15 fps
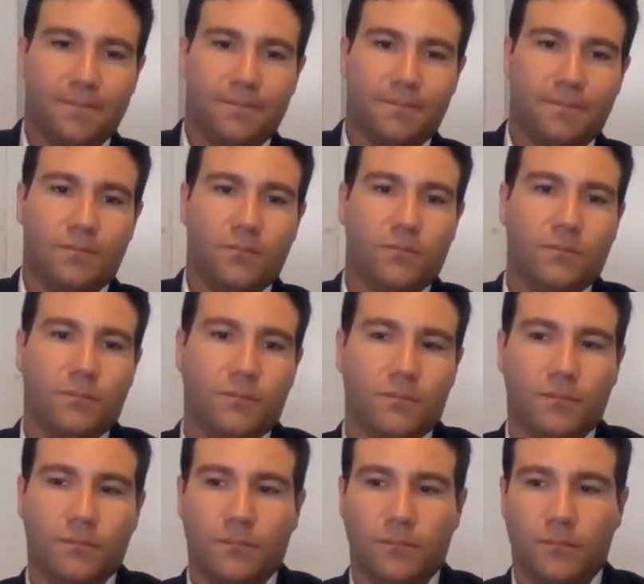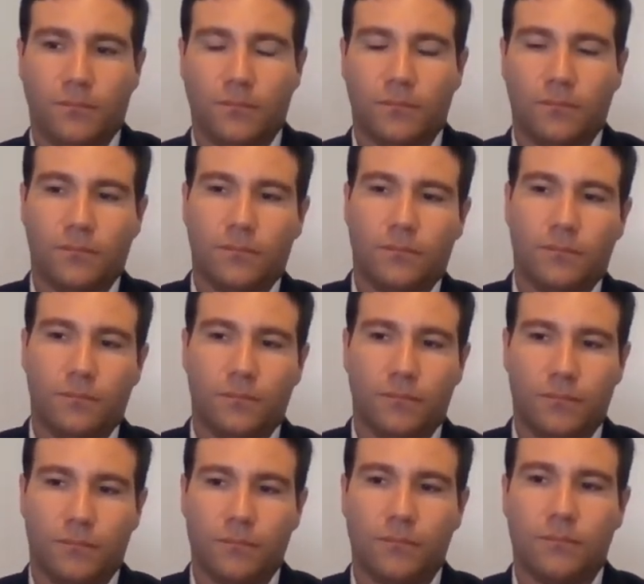
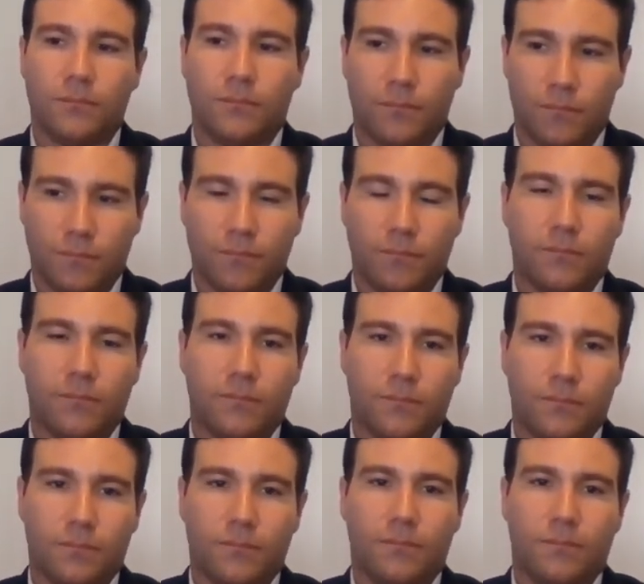The person shown says nothing.